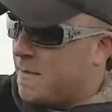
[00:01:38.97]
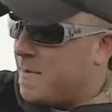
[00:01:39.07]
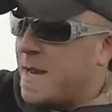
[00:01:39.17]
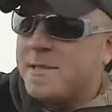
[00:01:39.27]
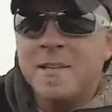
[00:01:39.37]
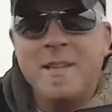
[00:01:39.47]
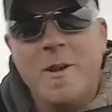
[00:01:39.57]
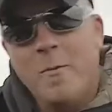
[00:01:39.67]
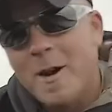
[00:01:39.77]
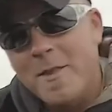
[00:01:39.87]
basically
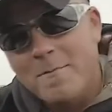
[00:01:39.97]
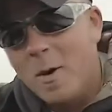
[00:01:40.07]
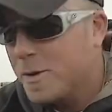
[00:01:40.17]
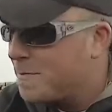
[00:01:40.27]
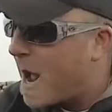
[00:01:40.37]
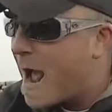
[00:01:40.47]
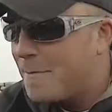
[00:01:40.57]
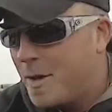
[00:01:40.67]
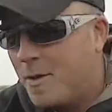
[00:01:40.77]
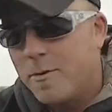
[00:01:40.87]
one of the most
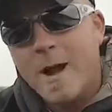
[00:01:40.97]
popular